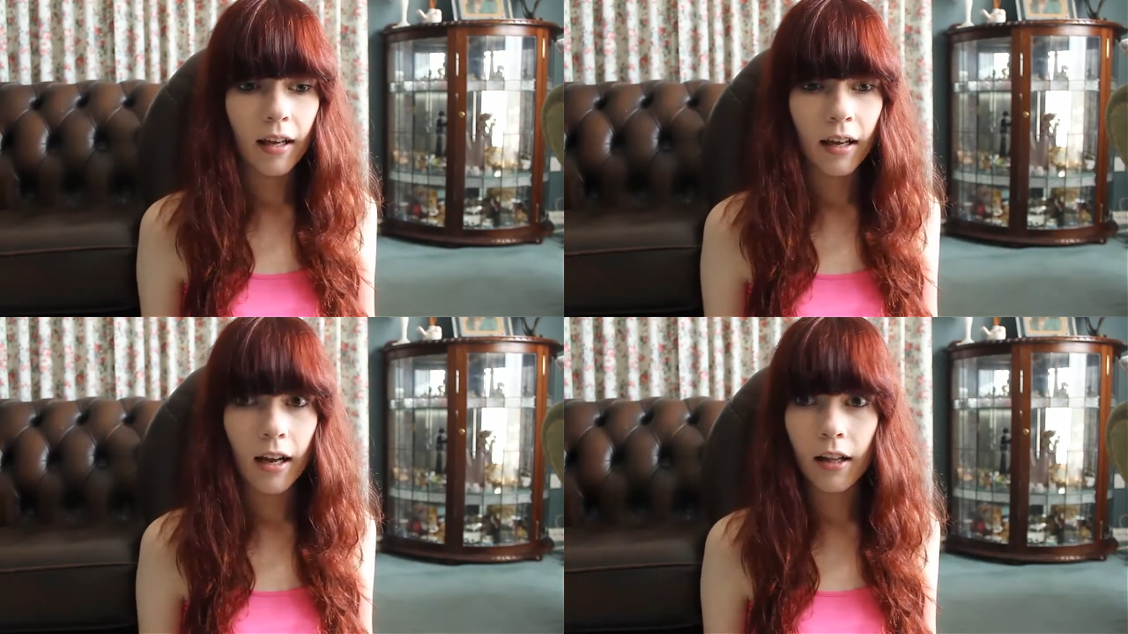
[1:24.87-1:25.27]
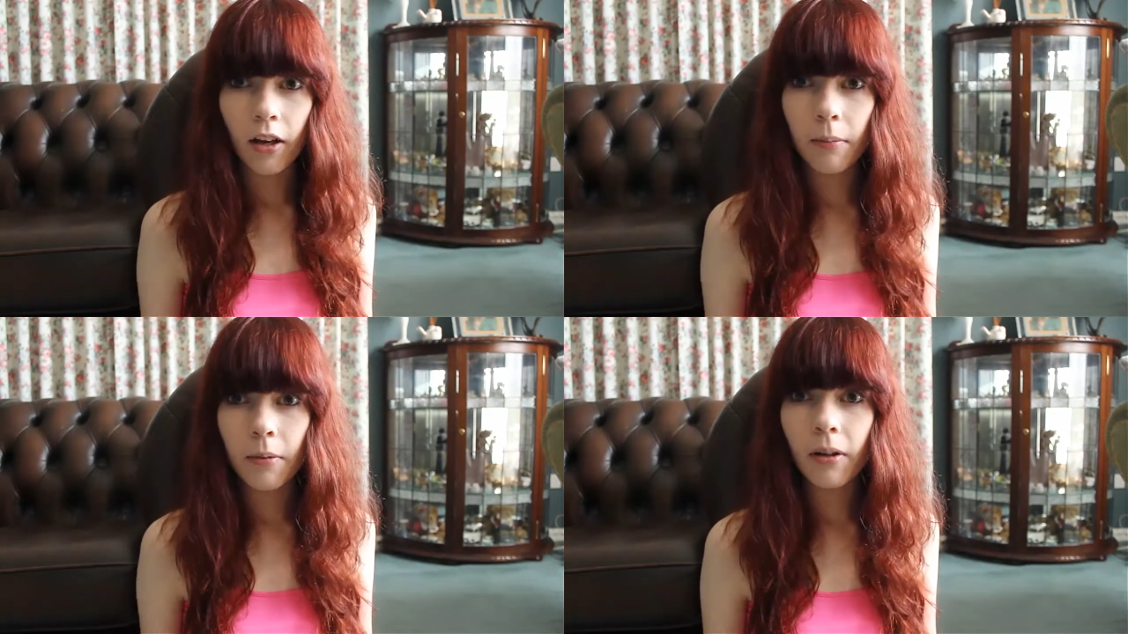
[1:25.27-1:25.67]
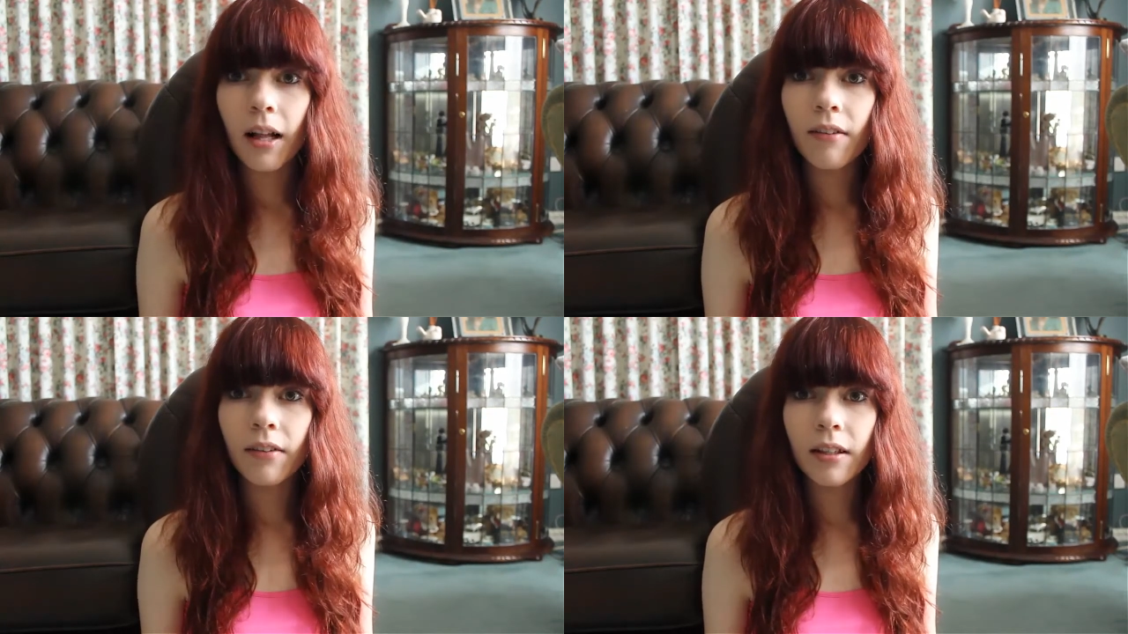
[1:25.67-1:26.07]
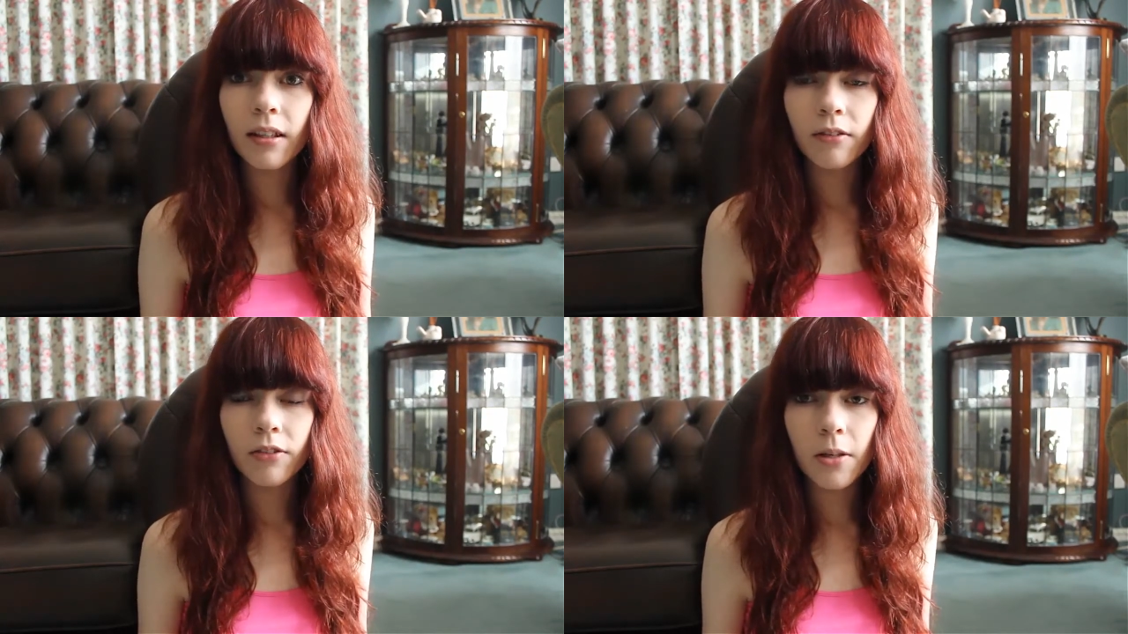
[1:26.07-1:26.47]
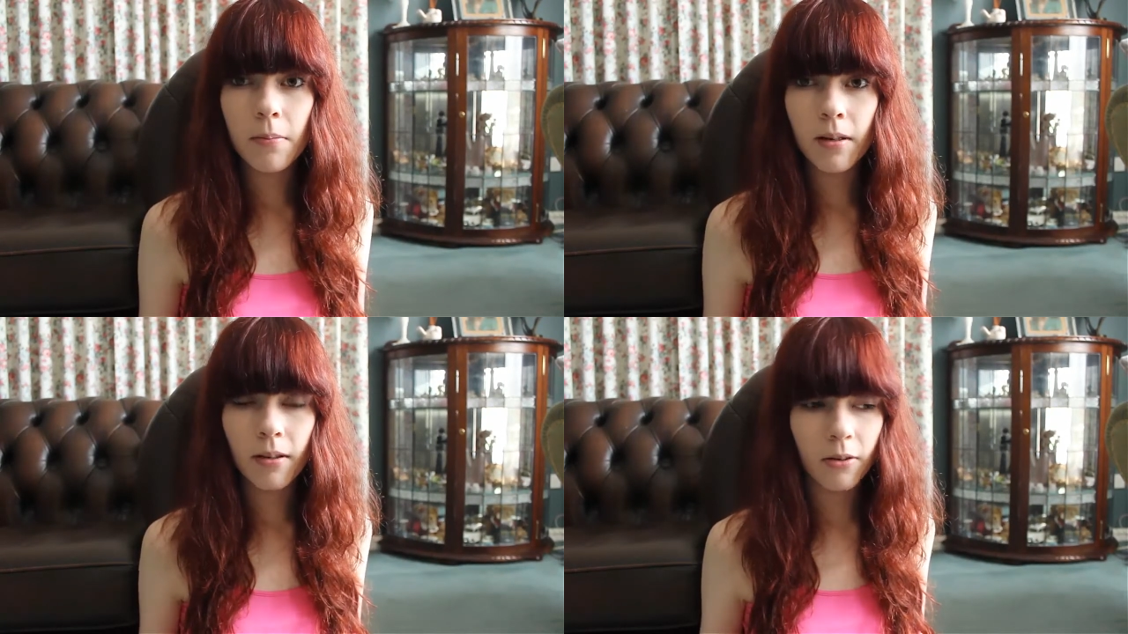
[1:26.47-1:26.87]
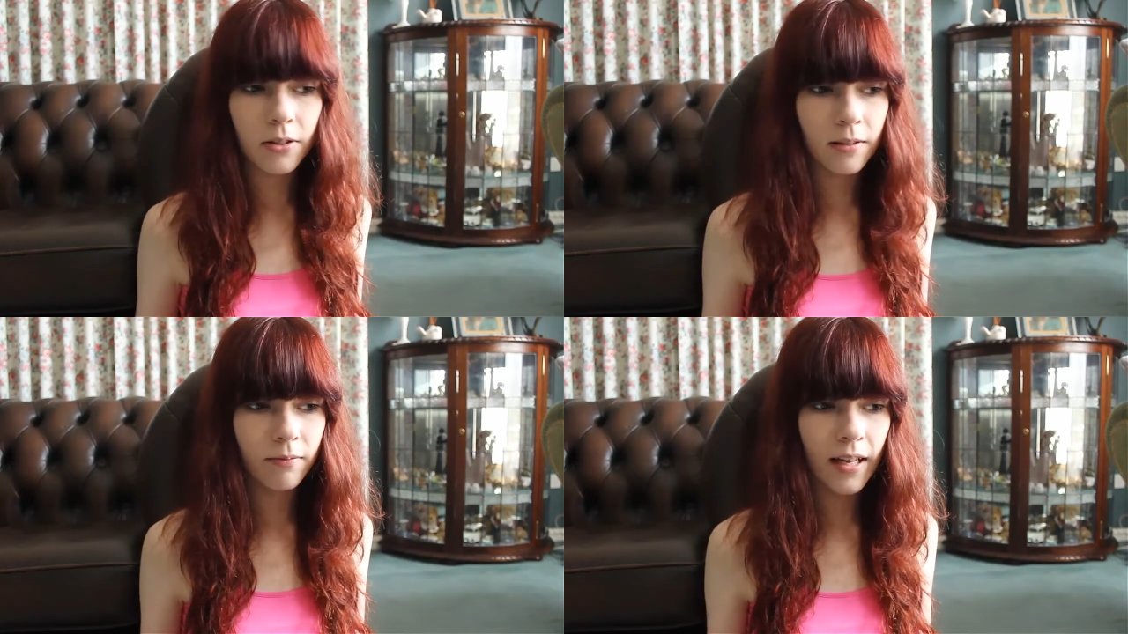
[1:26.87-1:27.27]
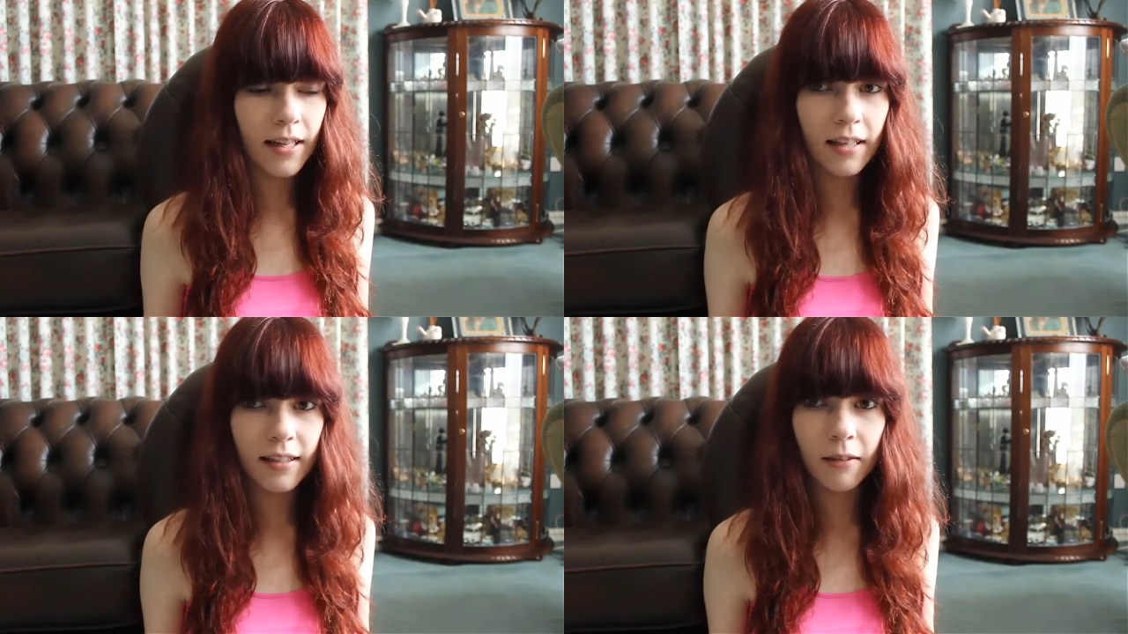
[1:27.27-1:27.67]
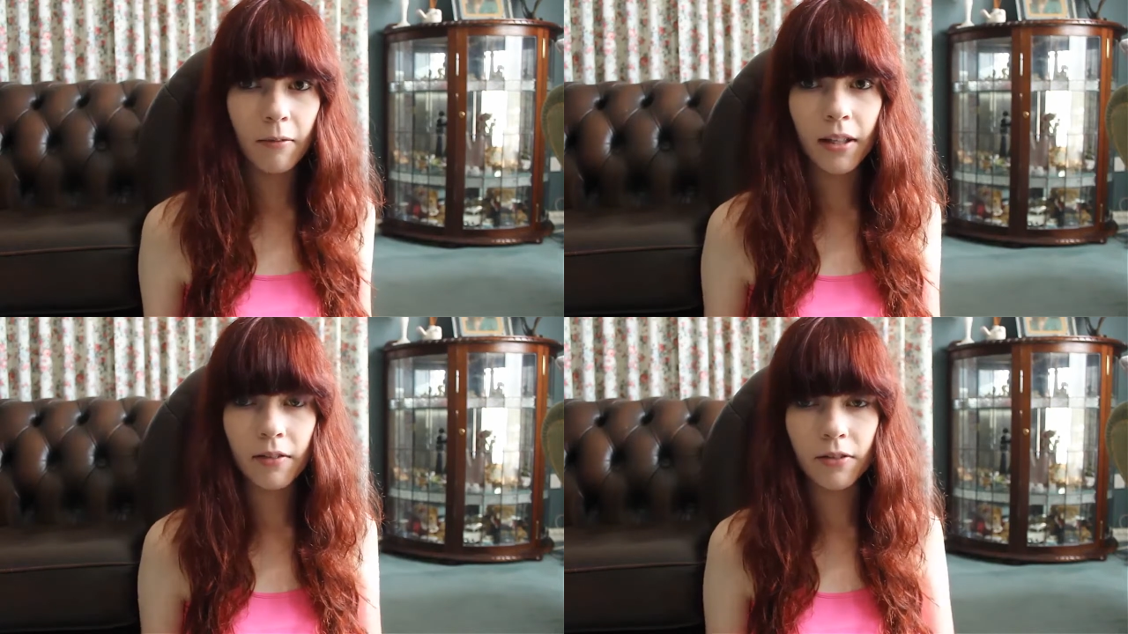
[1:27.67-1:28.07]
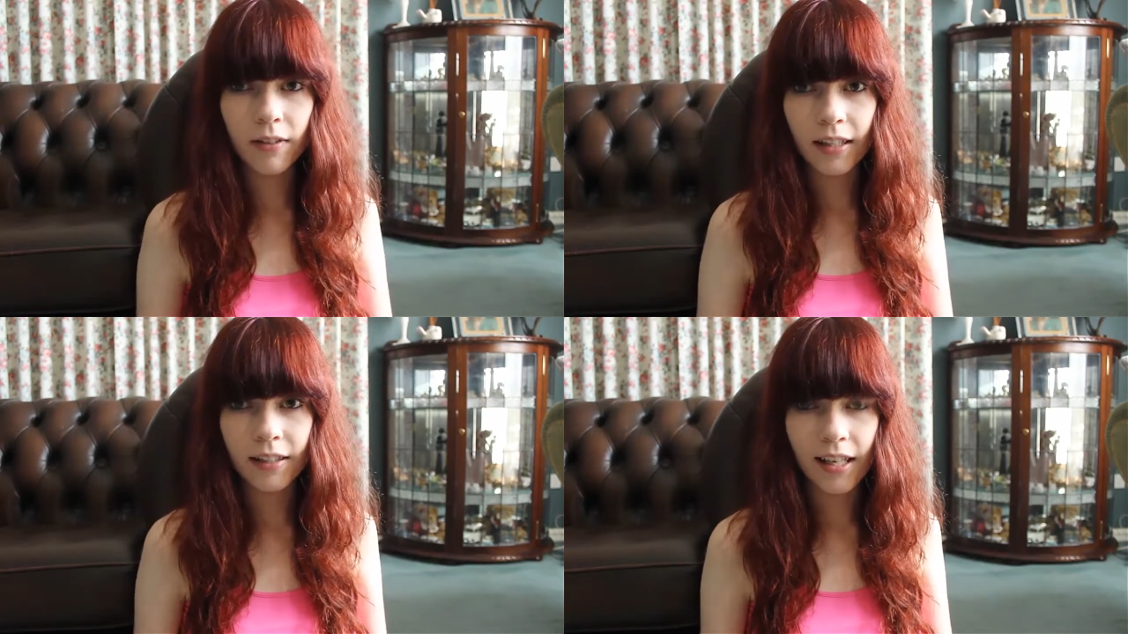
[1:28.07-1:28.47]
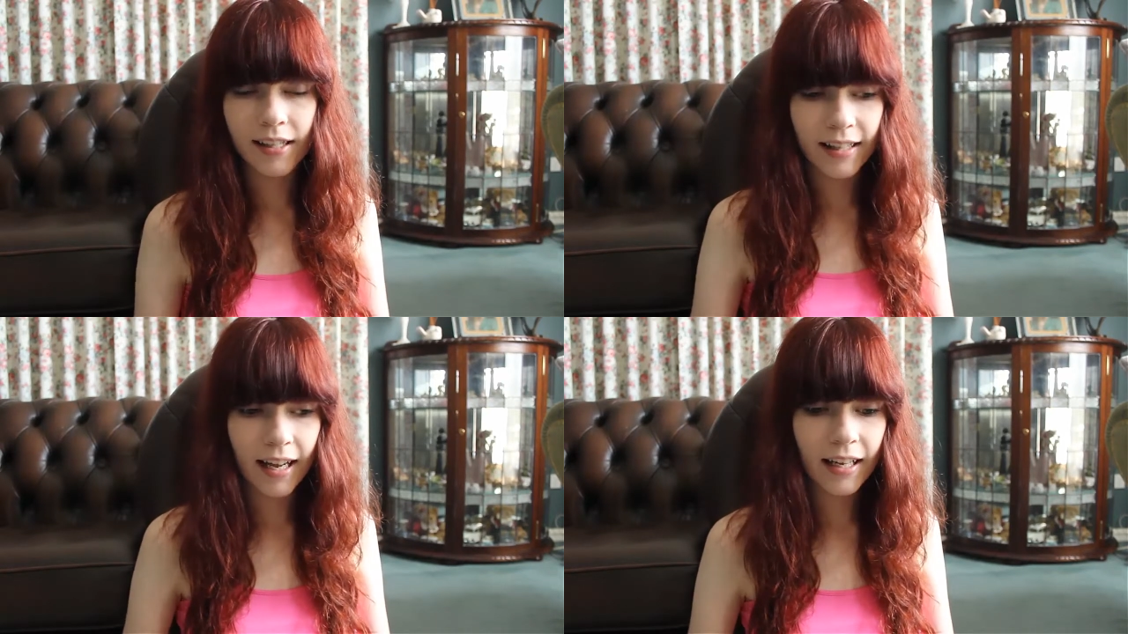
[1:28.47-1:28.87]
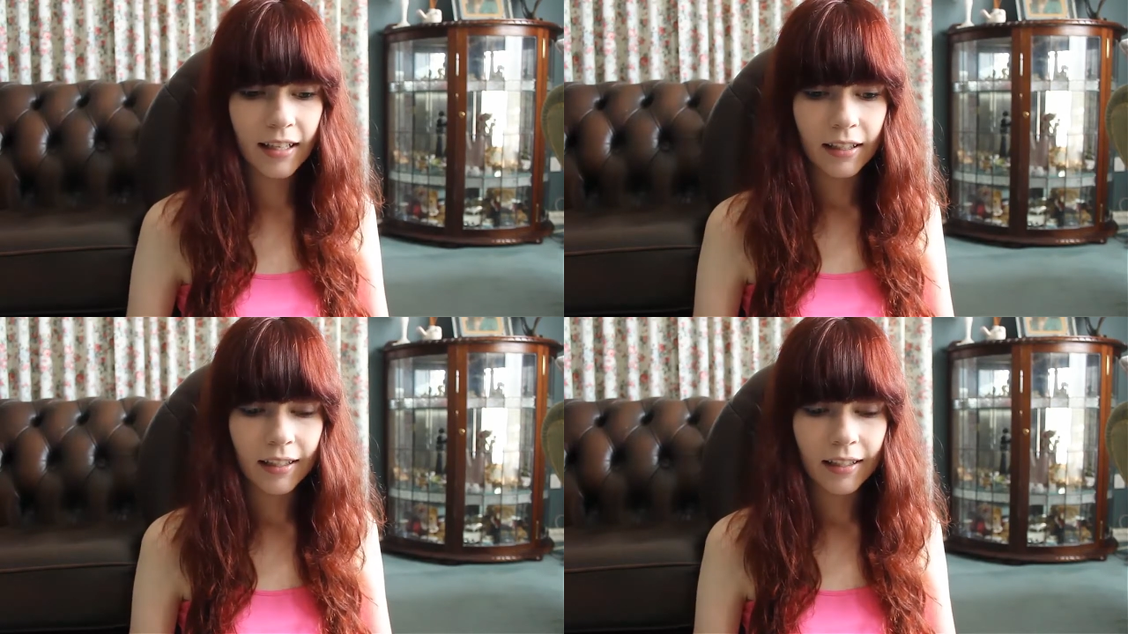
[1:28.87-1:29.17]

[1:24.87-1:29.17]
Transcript: And I hope you all have a super awesome, fantastic, wonderful Valentine's Day.